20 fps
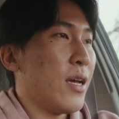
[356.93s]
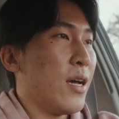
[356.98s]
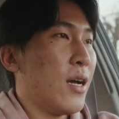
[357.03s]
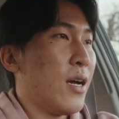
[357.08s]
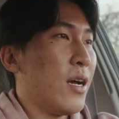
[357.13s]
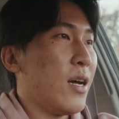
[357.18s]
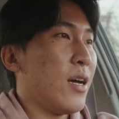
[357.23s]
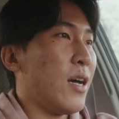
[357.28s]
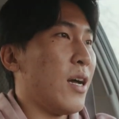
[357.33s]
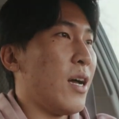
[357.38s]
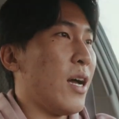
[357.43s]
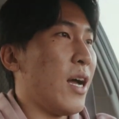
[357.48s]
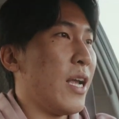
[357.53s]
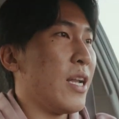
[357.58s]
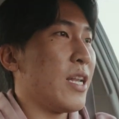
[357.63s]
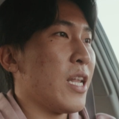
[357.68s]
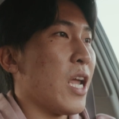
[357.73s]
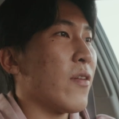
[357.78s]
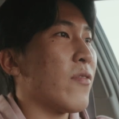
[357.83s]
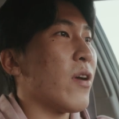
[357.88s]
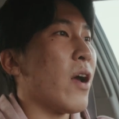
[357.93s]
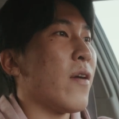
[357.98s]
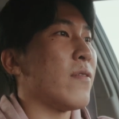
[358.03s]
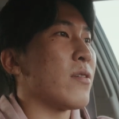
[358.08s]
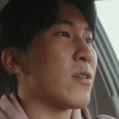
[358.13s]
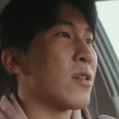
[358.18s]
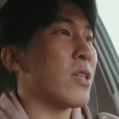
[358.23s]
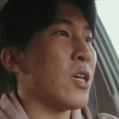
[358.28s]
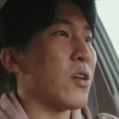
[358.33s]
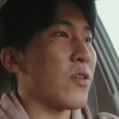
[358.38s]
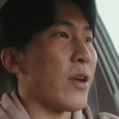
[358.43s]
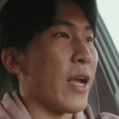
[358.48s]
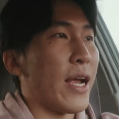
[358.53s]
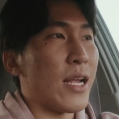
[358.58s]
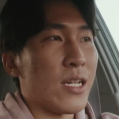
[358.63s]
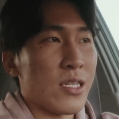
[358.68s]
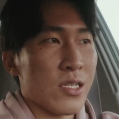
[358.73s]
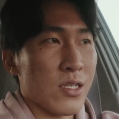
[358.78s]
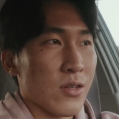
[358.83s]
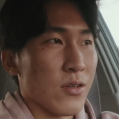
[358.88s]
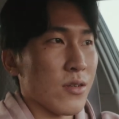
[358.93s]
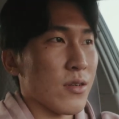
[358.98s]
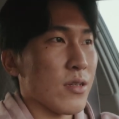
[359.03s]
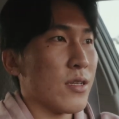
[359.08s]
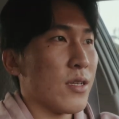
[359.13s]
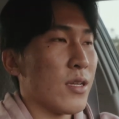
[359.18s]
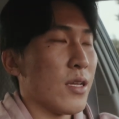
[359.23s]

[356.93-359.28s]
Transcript: I never have a clear answer.